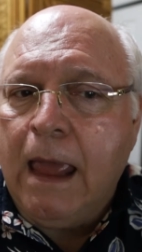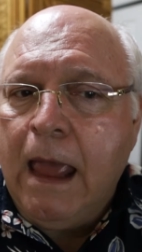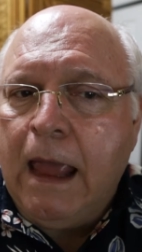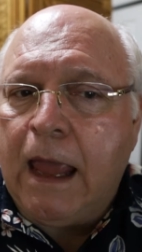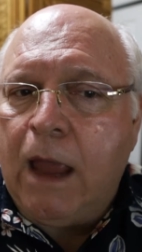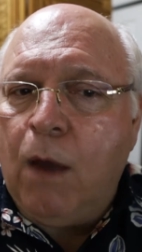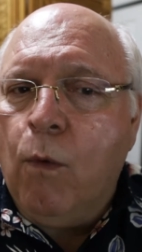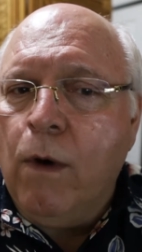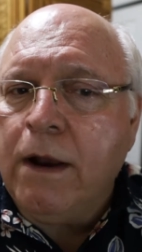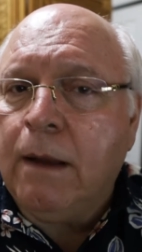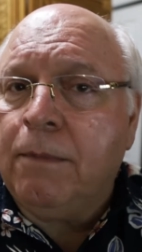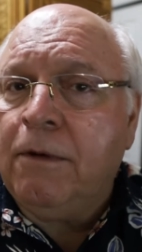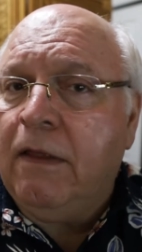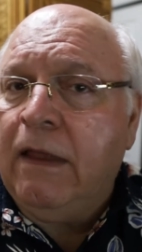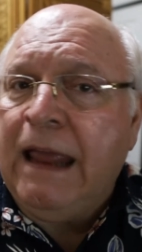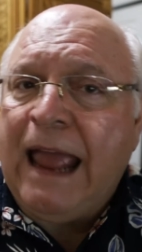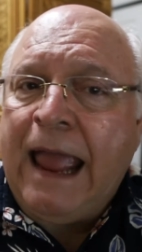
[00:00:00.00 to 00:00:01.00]
He went up
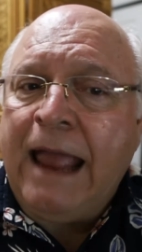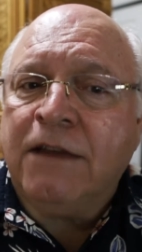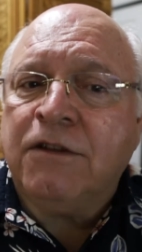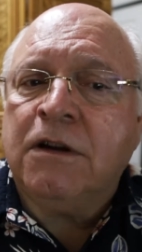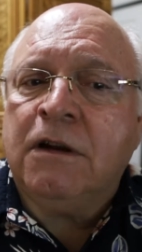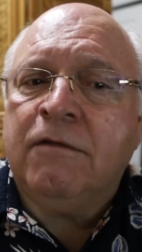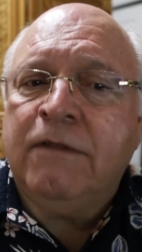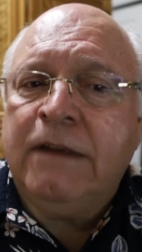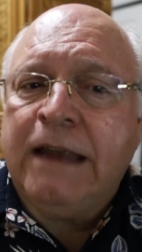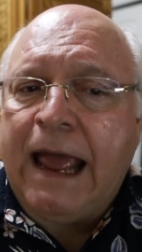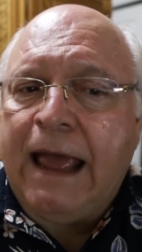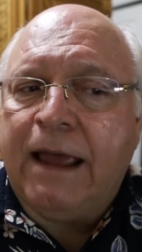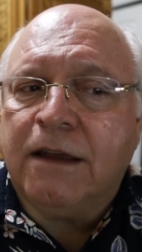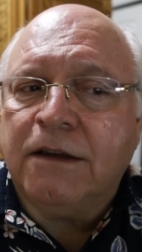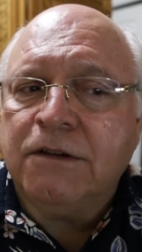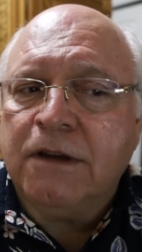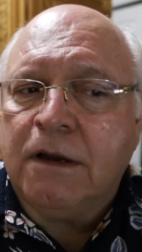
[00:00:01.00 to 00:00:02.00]
to the Ancient of
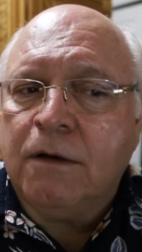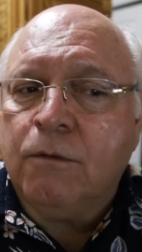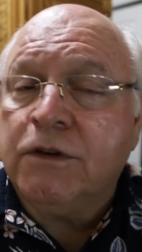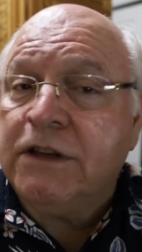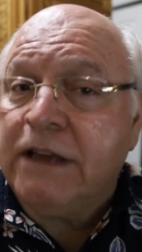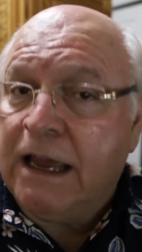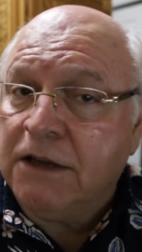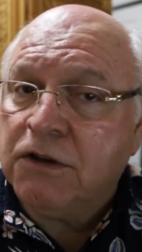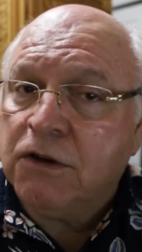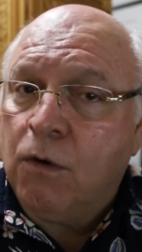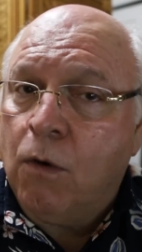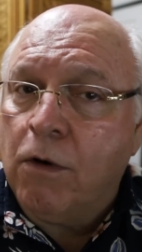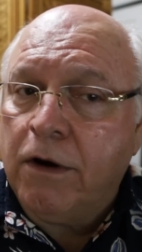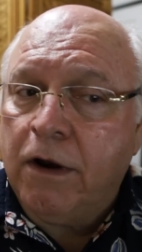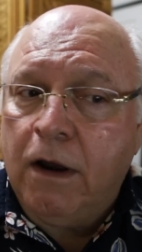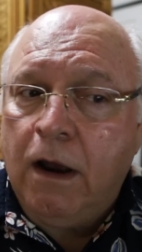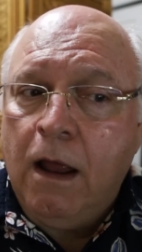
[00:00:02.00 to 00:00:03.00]
Days and was
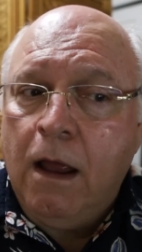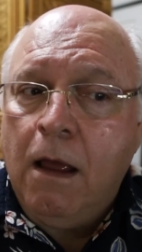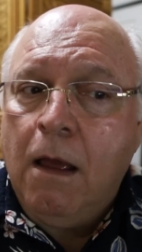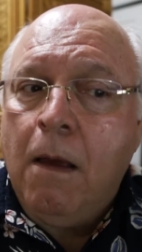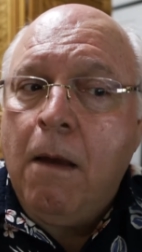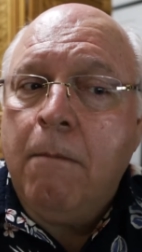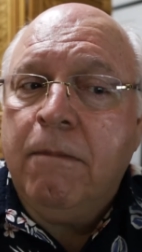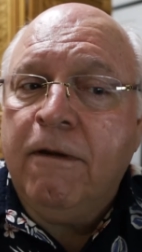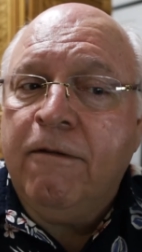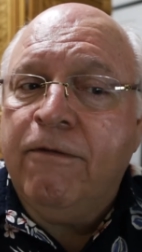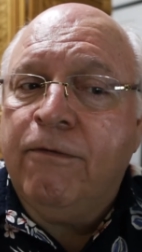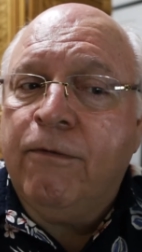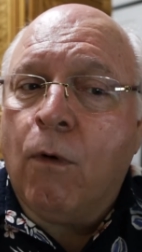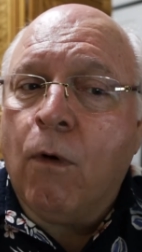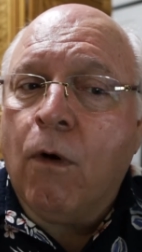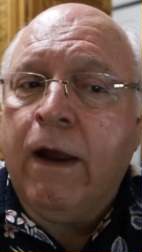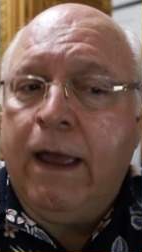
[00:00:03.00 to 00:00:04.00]
escorted
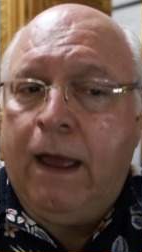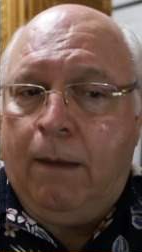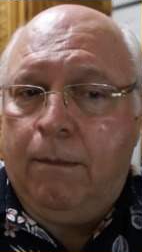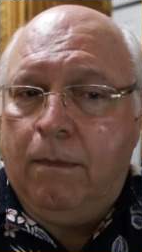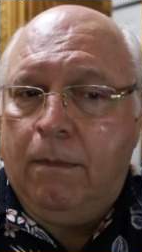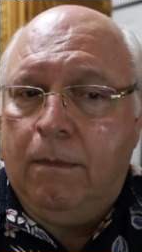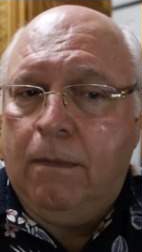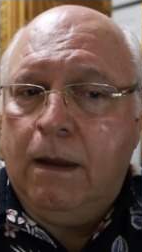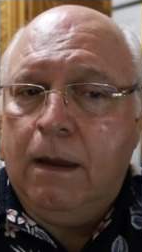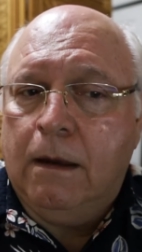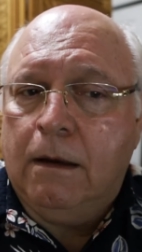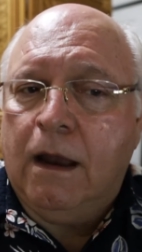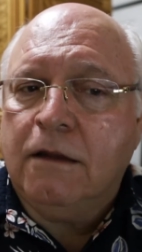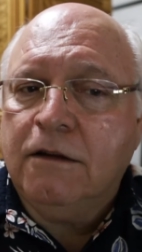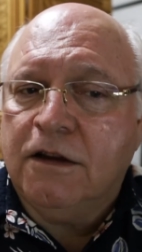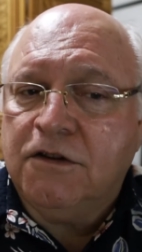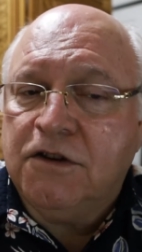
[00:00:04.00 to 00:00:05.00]
before him.
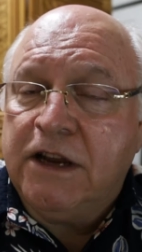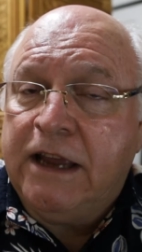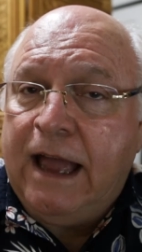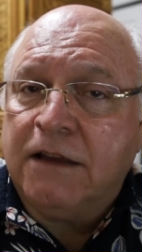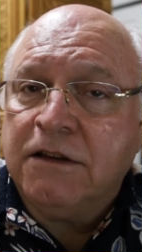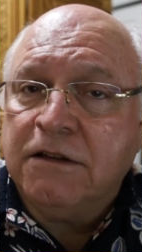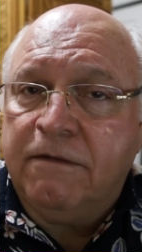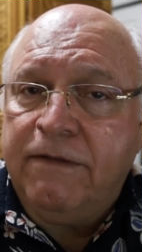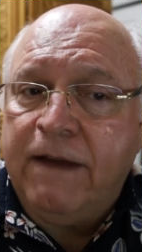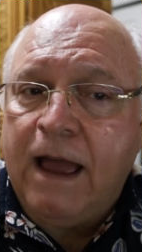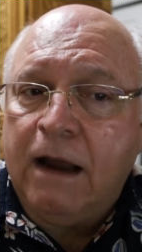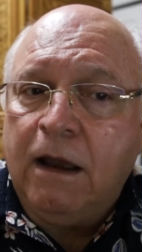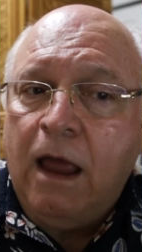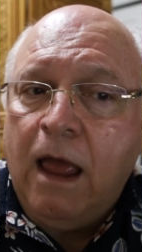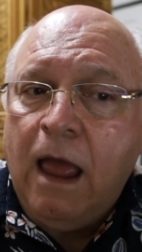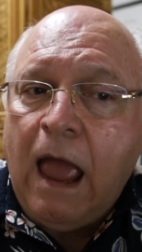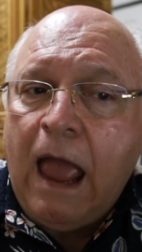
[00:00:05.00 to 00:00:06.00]
Now, did you catch the fact?
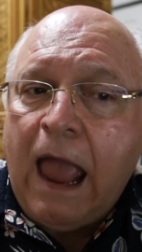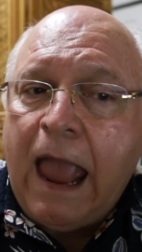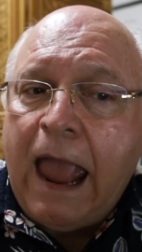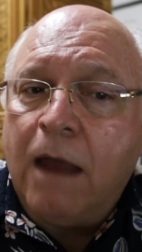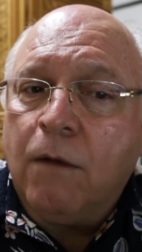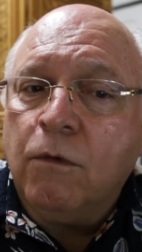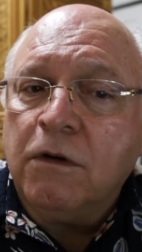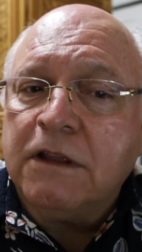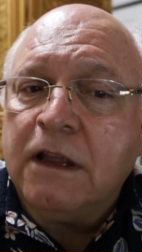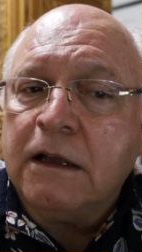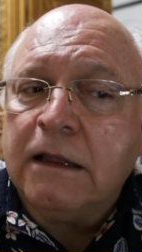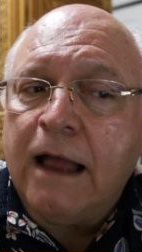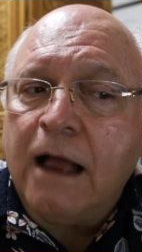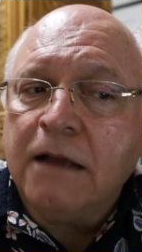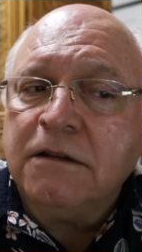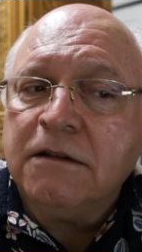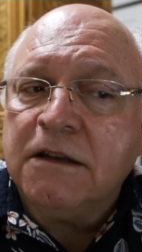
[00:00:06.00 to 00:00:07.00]
And with the
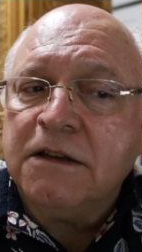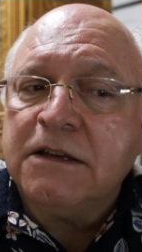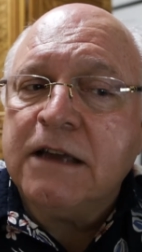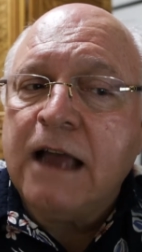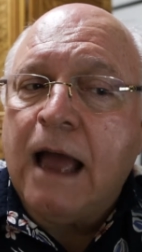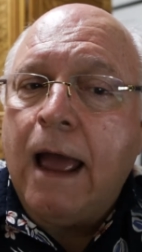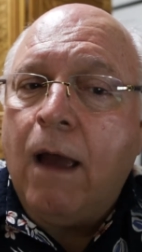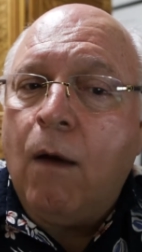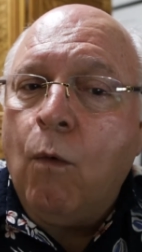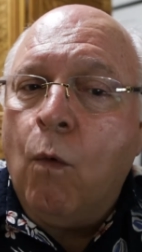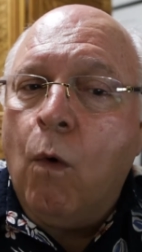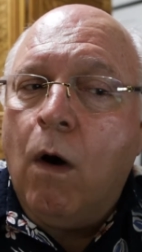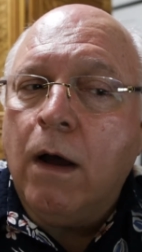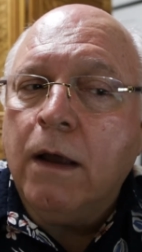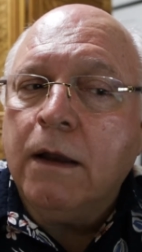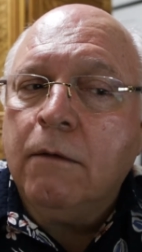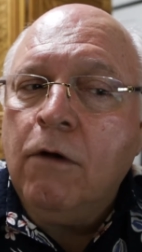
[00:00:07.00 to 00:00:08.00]
clouds of the sky,
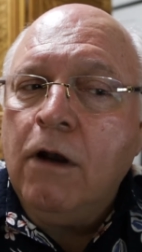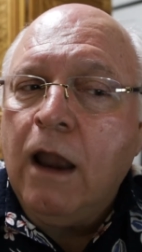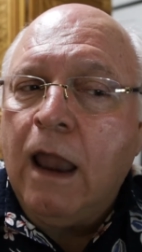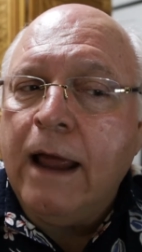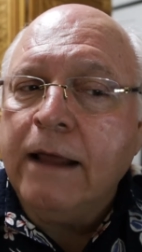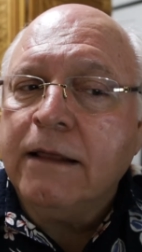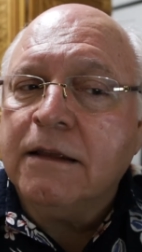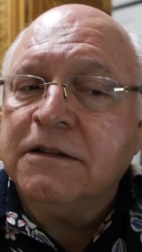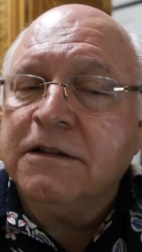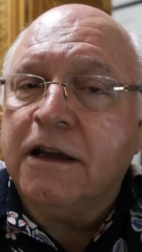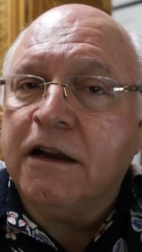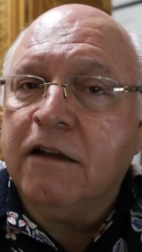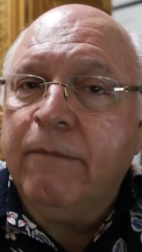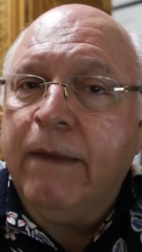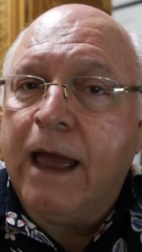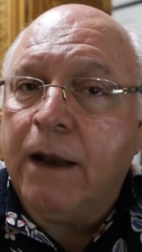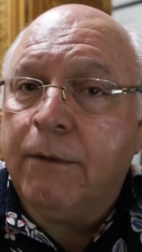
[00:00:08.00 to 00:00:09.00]
one like the Son
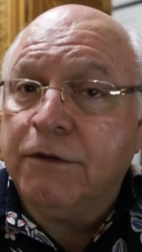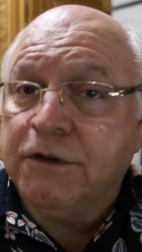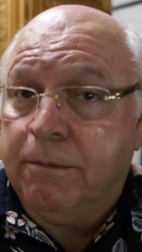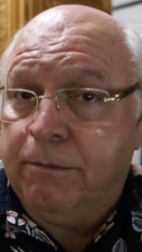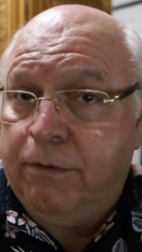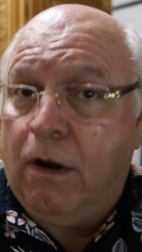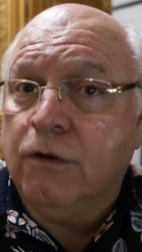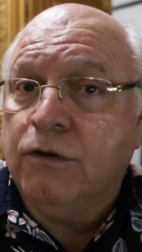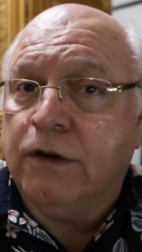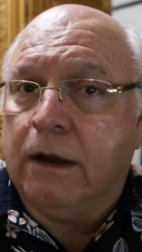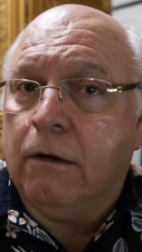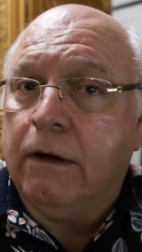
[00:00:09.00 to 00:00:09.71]
of Man was approaching.